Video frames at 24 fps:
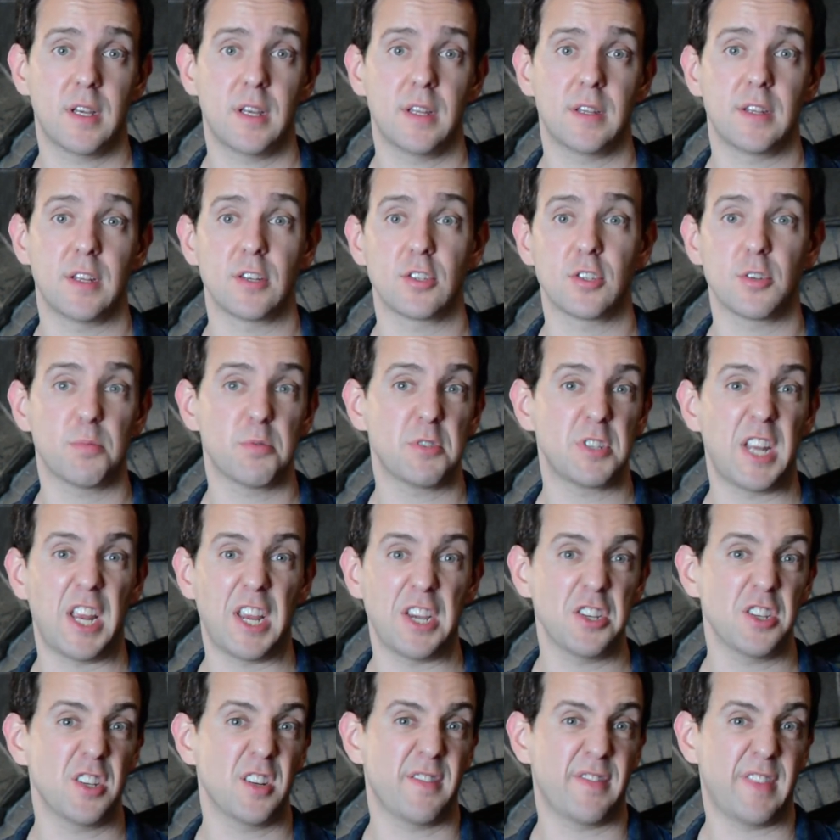the
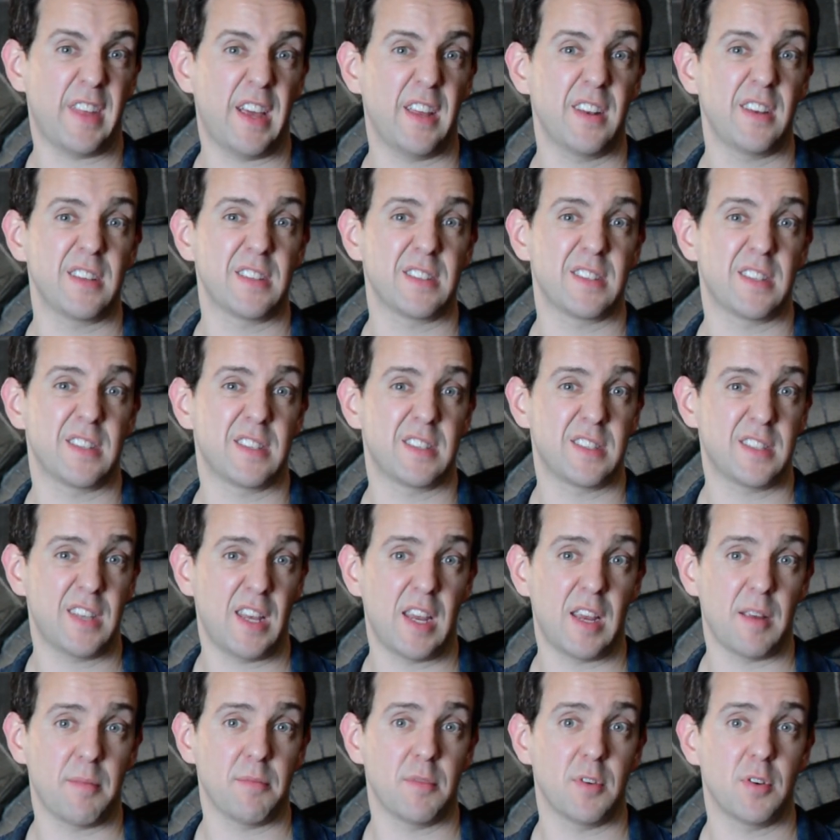interpretation of that is the
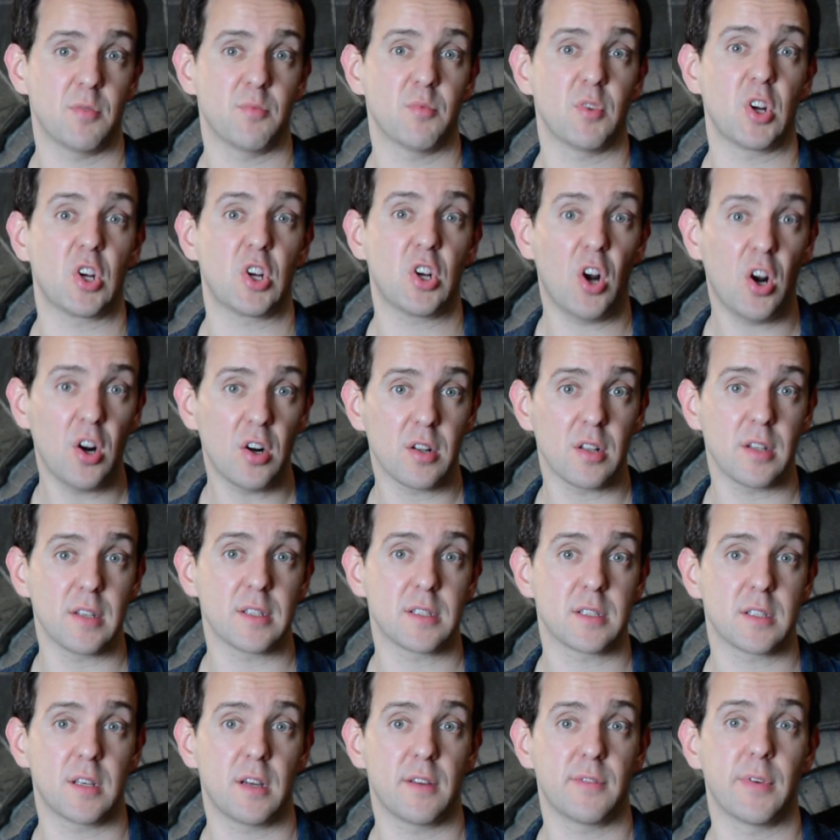same
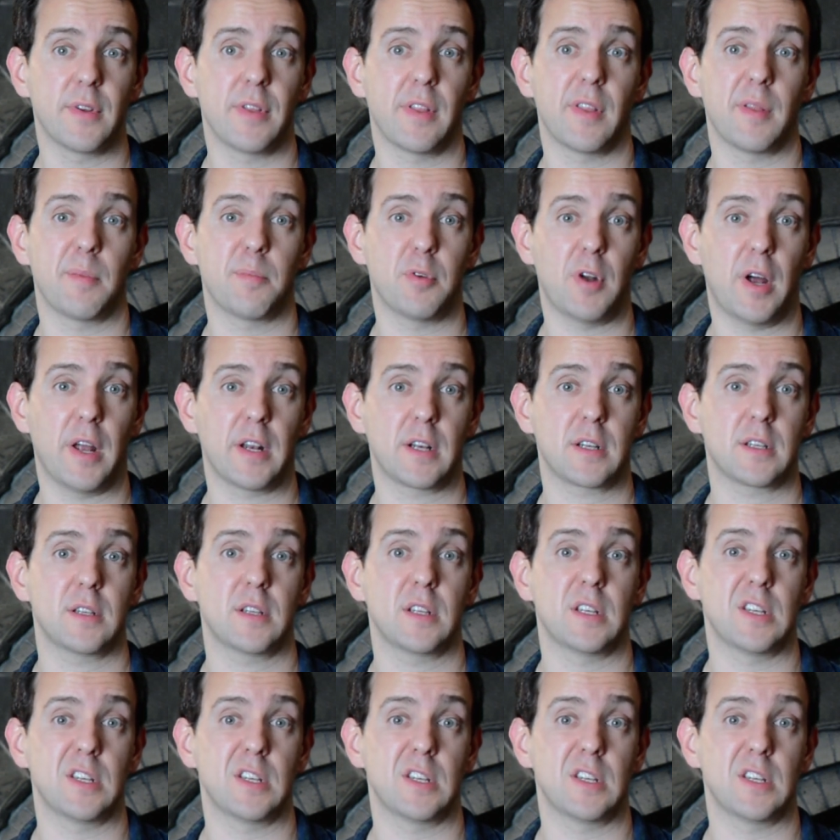regardless of whether the product